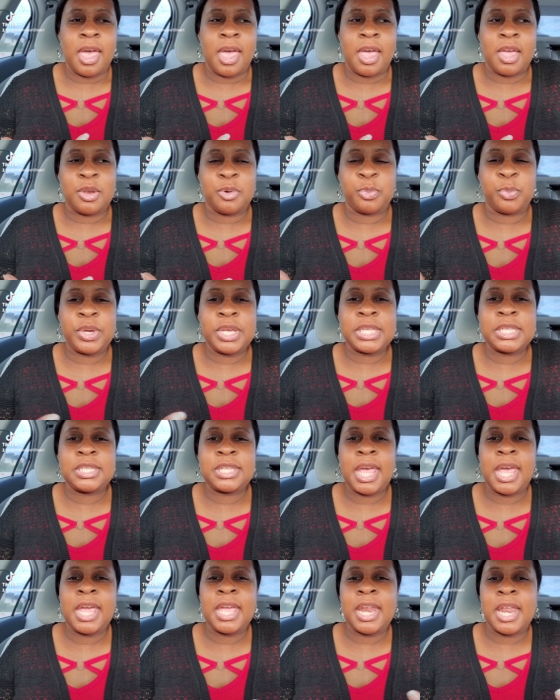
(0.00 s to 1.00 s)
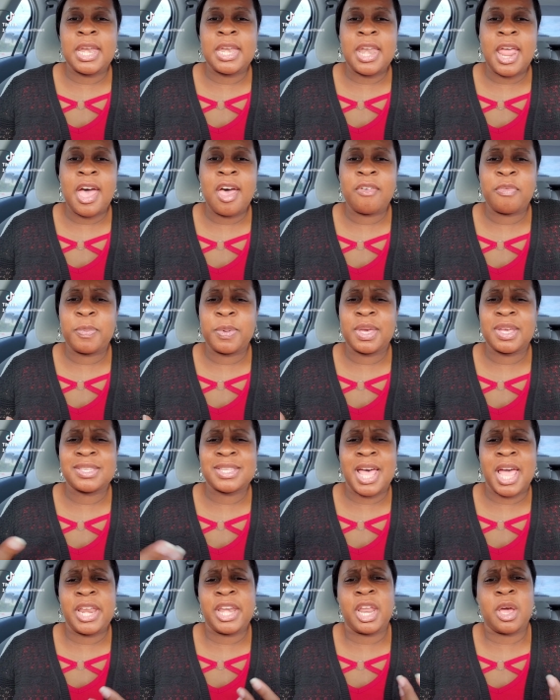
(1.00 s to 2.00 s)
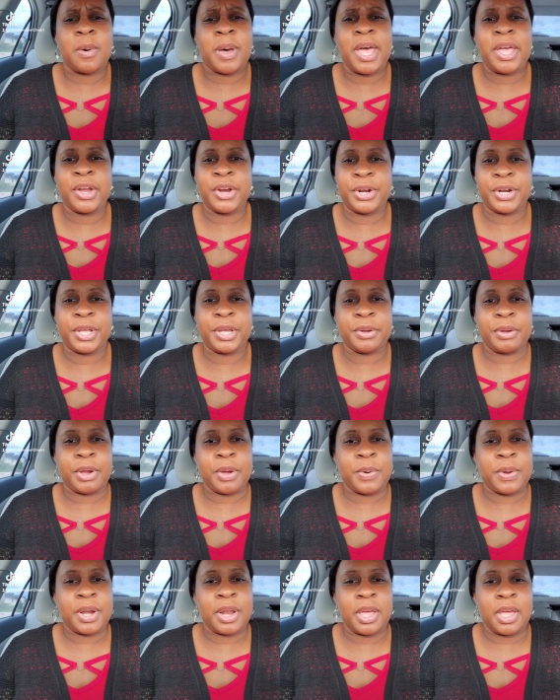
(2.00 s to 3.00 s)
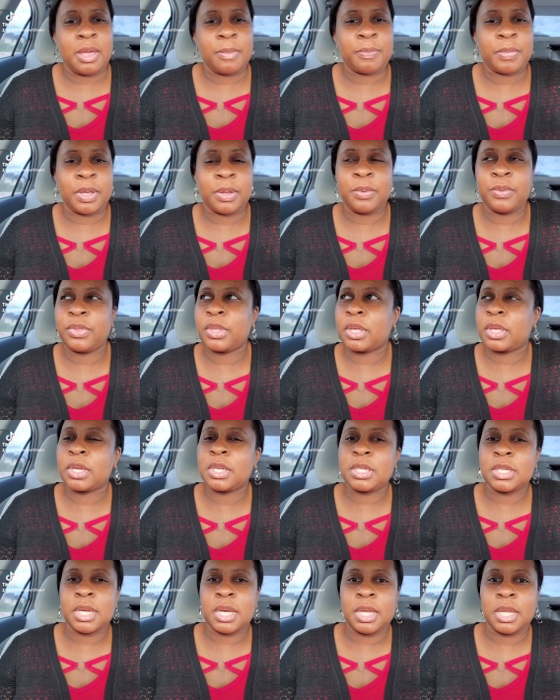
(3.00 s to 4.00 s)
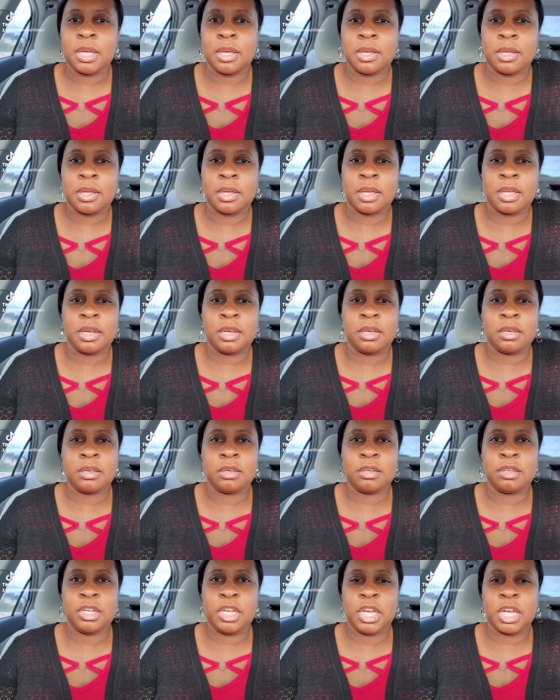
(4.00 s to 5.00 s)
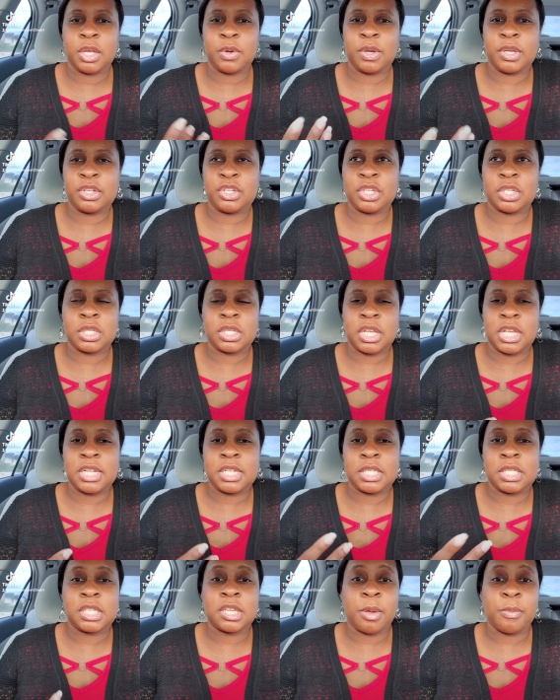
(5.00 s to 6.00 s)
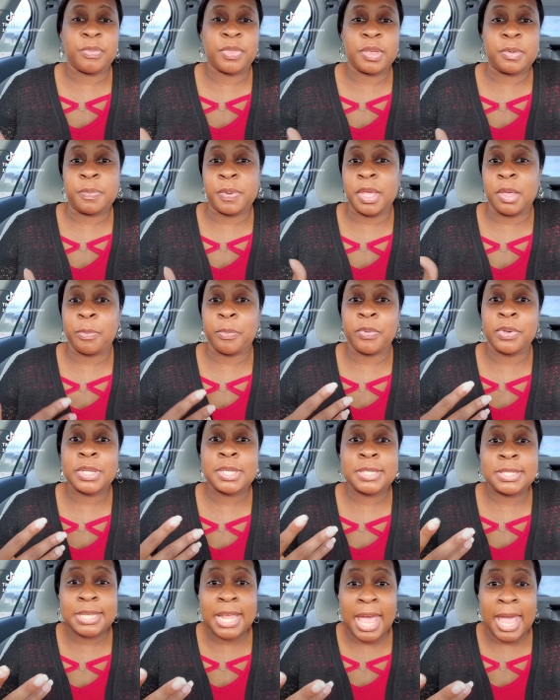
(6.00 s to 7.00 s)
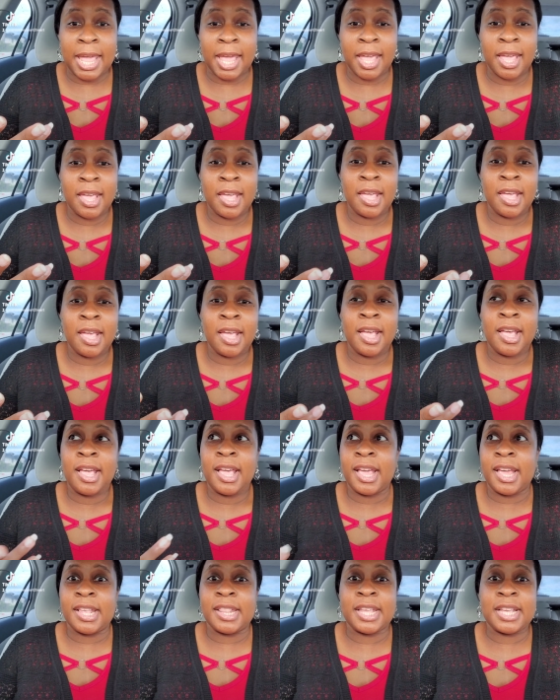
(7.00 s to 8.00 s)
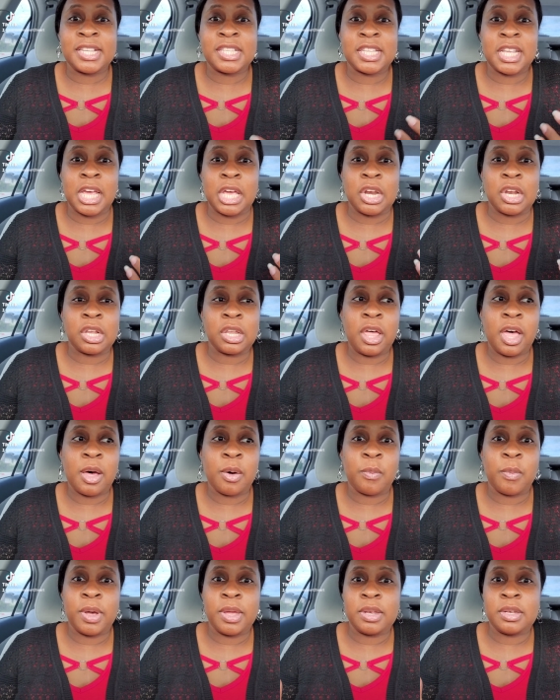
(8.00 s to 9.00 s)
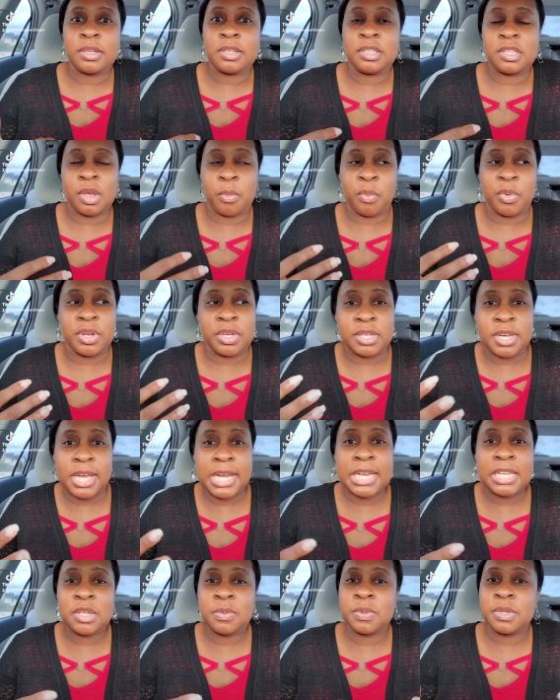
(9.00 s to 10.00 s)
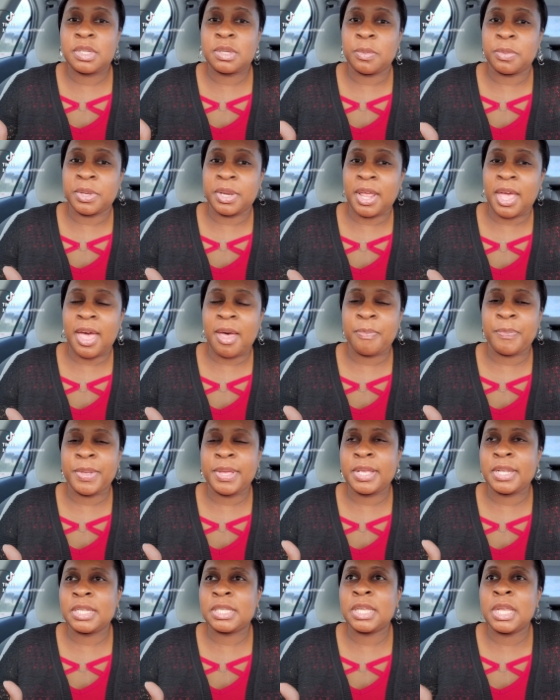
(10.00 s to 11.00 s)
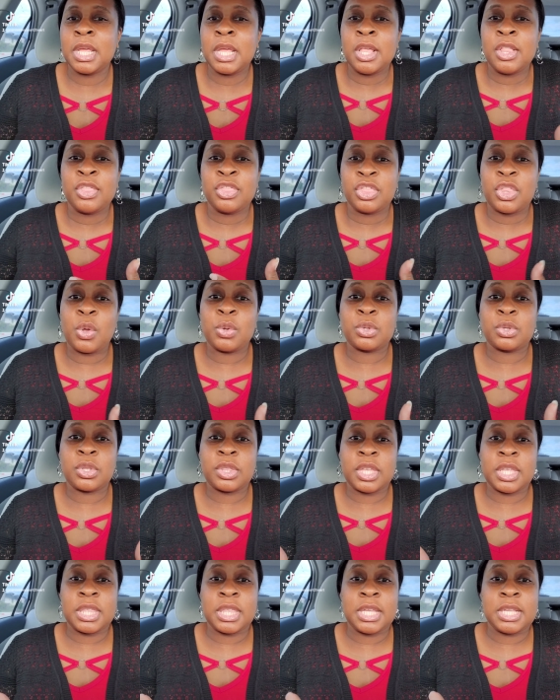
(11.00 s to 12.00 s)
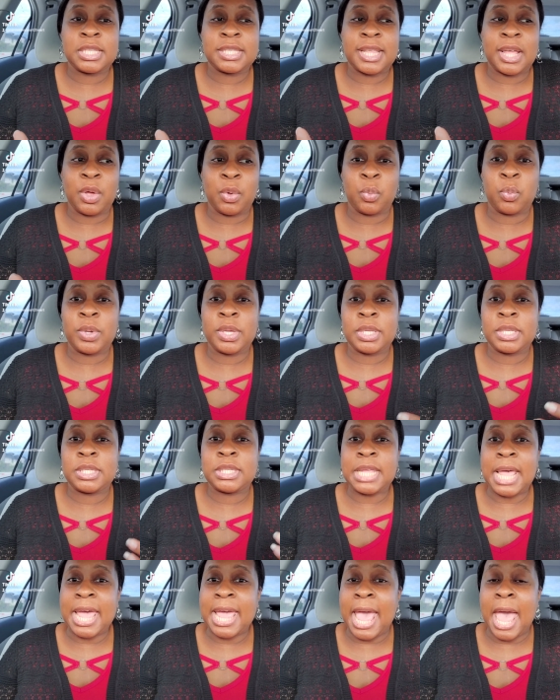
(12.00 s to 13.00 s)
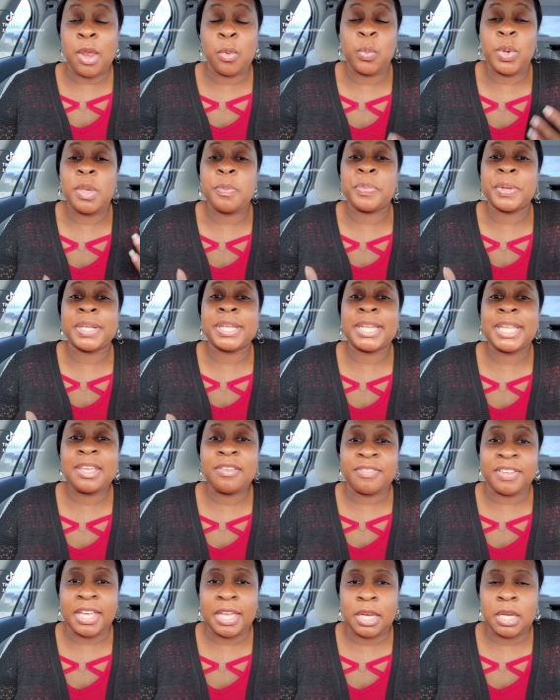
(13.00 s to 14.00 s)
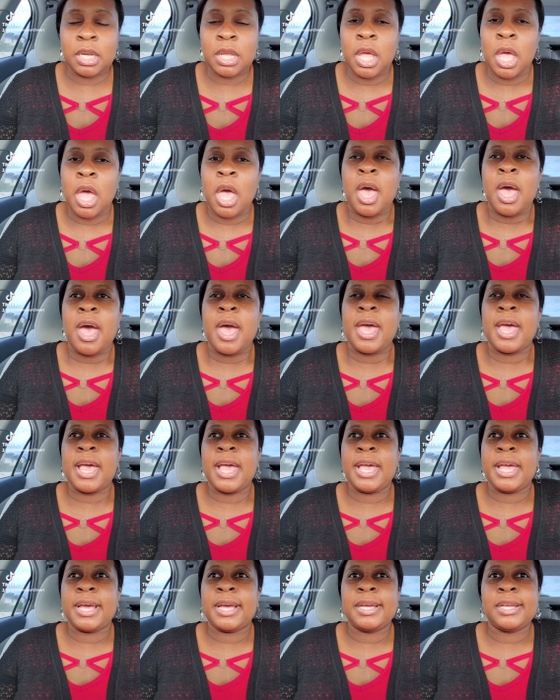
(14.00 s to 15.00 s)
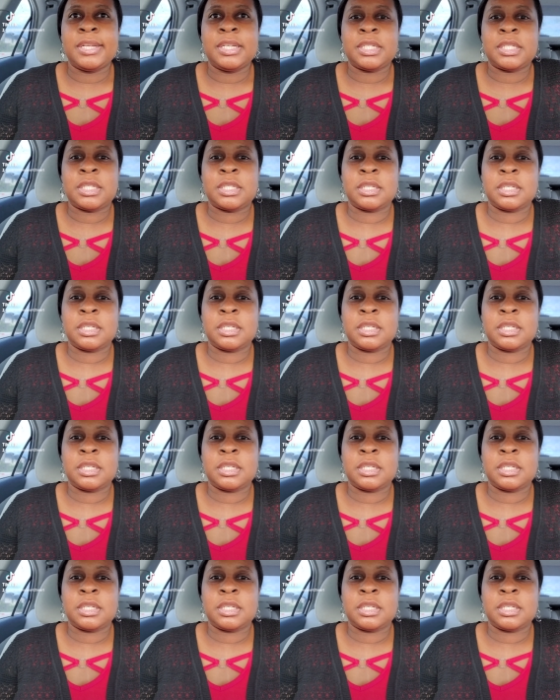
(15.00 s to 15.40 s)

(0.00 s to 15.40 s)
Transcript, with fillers: And we say it enough because I know I heard it growing up. Oh, the good die young and you know, it just it's something people say and they say it a lot when someone dies when something happens those are the things that we say and we believe it and